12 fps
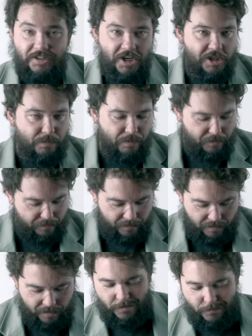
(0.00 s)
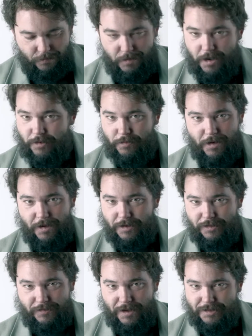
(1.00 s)
Gingerbread, run, run
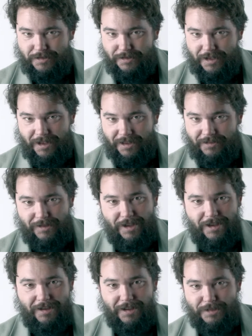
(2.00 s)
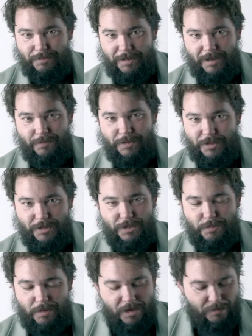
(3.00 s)
as fast as you can. You can't catch me. I'm the
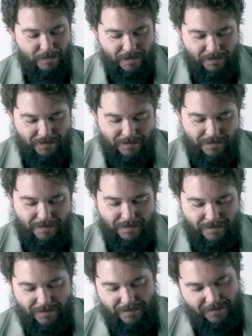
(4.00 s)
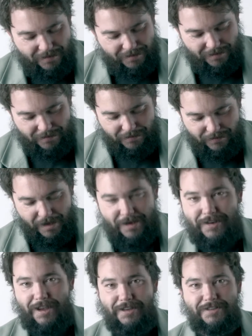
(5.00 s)
gingerbread man.
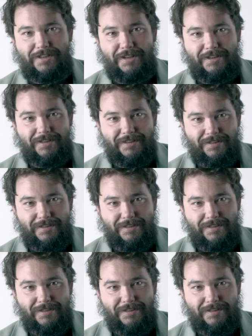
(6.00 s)
Fantastic.